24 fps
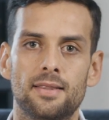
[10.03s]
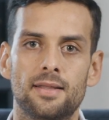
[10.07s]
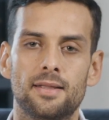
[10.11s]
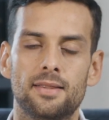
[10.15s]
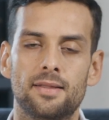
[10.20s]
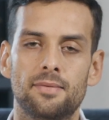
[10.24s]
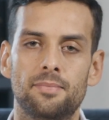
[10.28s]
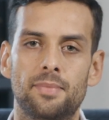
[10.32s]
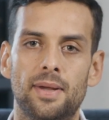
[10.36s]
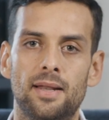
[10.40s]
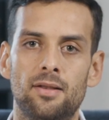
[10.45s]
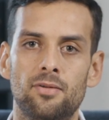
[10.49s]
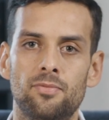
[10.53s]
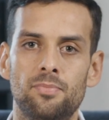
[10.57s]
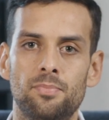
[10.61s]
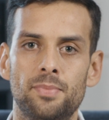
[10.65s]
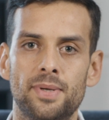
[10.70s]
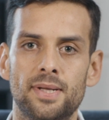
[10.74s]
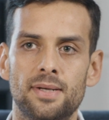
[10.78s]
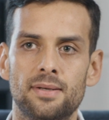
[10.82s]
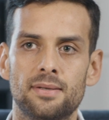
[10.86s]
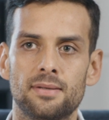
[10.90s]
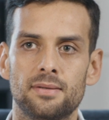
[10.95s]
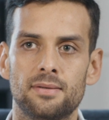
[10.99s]
the
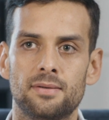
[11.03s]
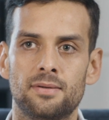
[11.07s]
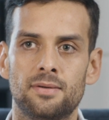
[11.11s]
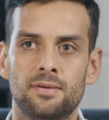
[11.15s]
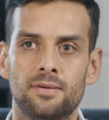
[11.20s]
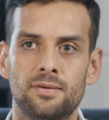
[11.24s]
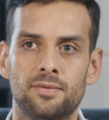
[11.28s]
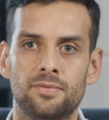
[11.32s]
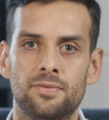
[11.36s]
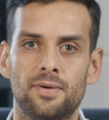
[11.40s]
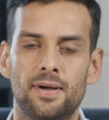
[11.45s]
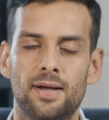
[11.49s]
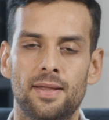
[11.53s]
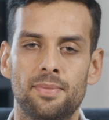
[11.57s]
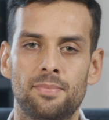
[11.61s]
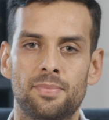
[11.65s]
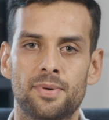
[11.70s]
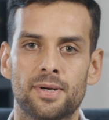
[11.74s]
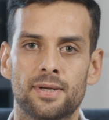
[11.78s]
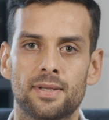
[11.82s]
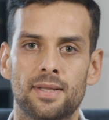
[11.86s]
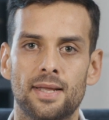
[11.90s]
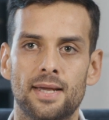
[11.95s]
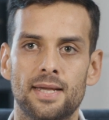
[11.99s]
development of
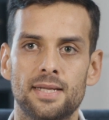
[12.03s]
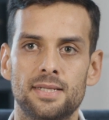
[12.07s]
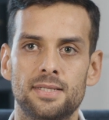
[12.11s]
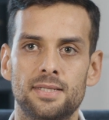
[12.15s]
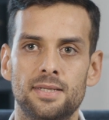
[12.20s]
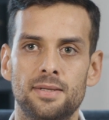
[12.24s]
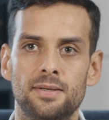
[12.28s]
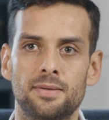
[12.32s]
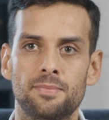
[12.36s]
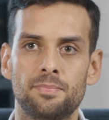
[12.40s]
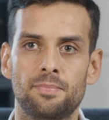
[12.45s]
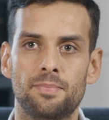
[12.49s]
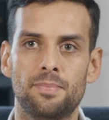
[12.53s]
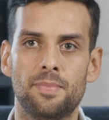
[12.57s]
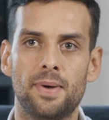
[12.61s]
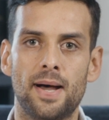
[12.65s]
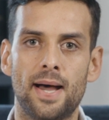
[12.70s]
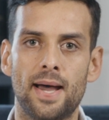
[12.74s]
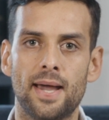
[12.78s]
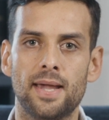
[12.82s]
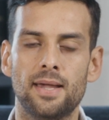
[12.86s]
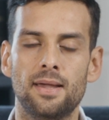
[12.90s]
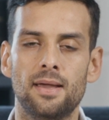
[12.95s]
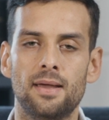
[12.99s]
advertising
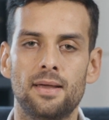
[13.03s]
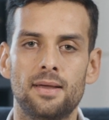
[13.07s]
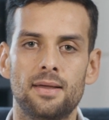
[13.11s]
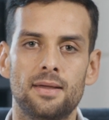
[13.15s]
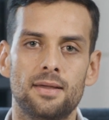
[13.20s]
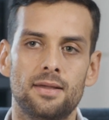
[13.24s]
by